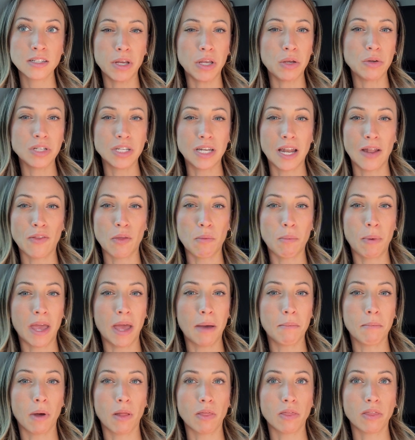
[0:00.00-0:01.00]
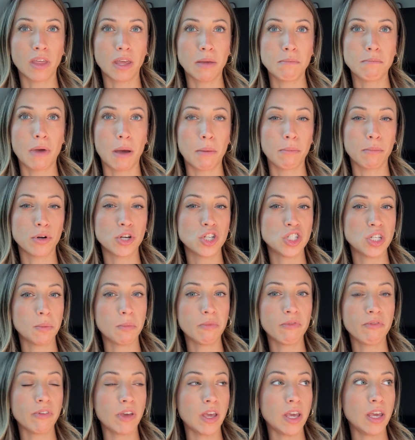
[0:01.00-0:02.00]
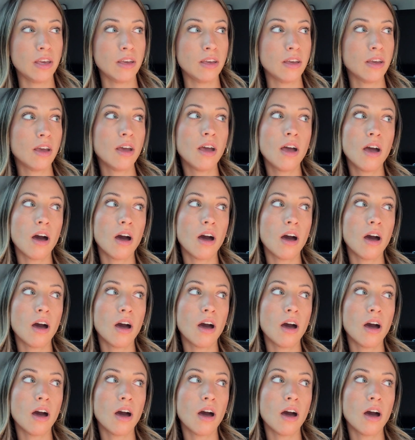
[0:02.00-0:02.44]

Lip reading: But you did have to pay a monthly membership fee.